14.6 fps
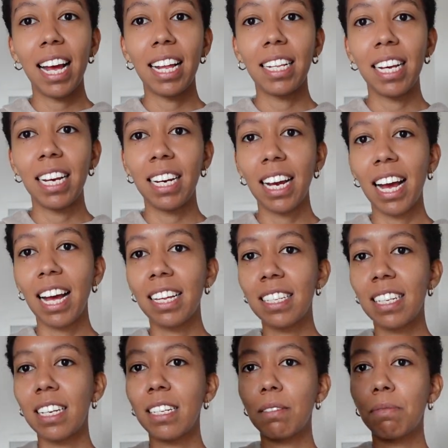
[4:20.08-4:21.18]
And then it has
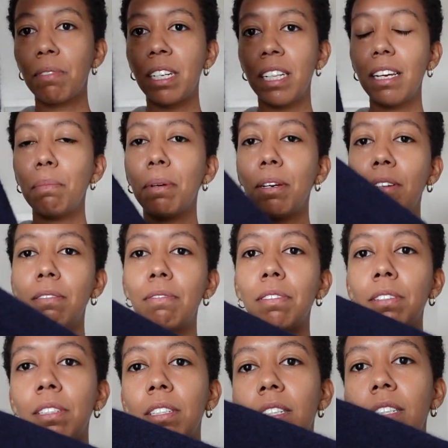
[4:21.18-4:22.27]
these really
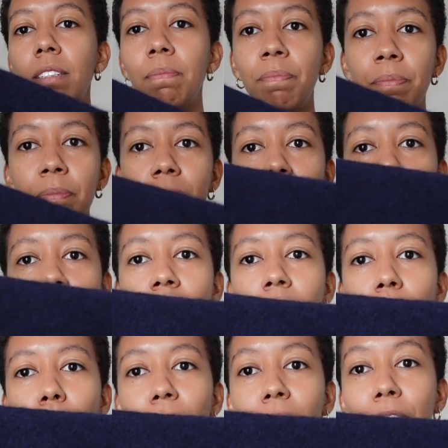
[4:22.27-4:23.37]
beautiful
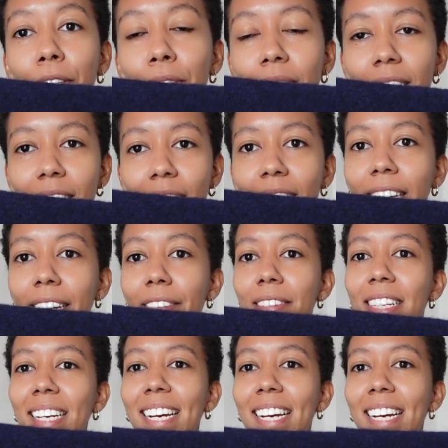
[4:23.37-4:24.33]
balloon sleeves.